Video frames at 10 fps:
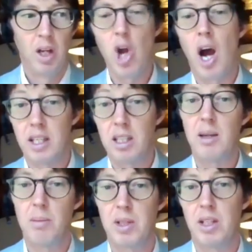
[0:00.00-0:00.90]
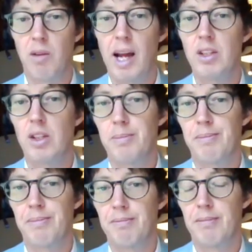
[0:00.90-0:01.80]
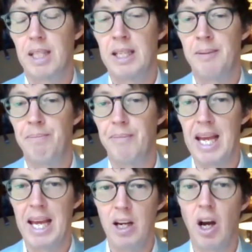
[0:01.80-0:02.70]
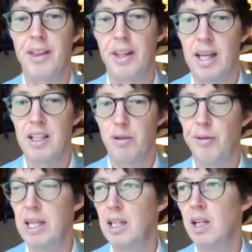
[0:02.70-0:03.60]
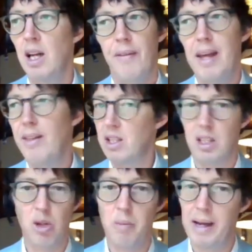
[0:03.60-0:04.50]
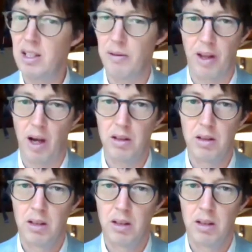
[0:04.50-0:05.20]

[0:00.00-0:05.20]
9 to 10% range. And I think that's fair. That's still massive though.